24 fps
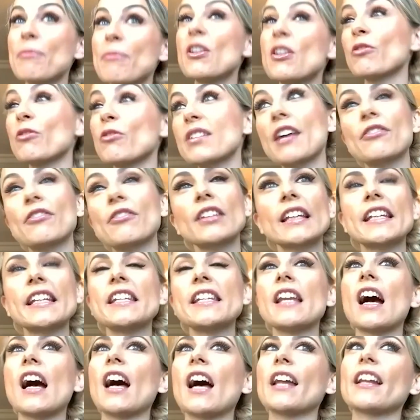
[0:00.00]
no, definitely
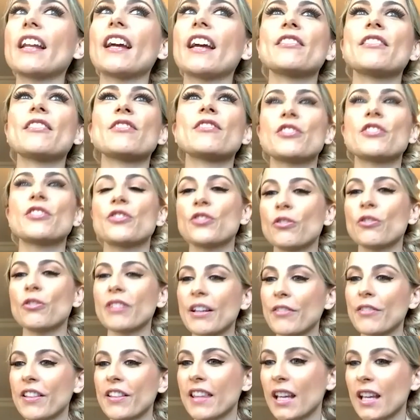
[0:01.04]
not. I
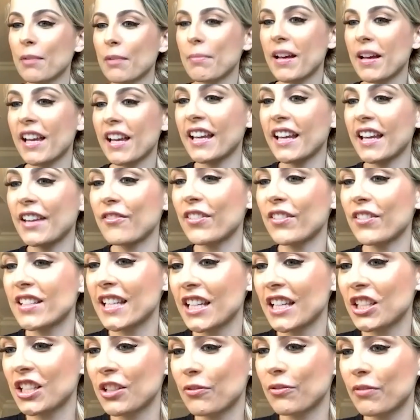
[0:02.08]
don't even think my
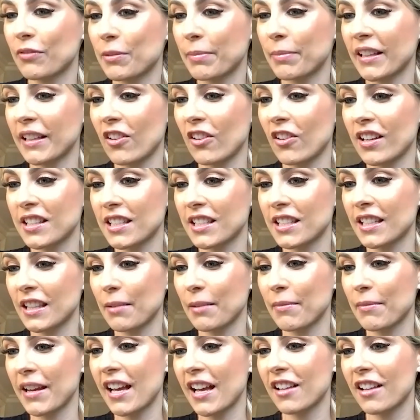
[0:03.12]
invitation would be lost in
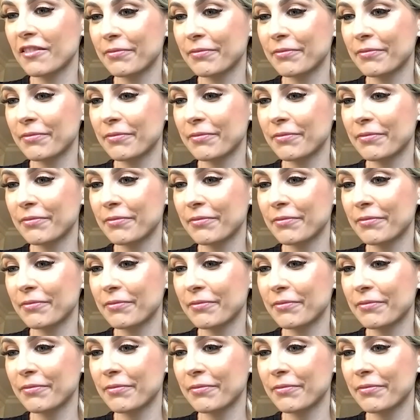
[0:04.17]
the mail.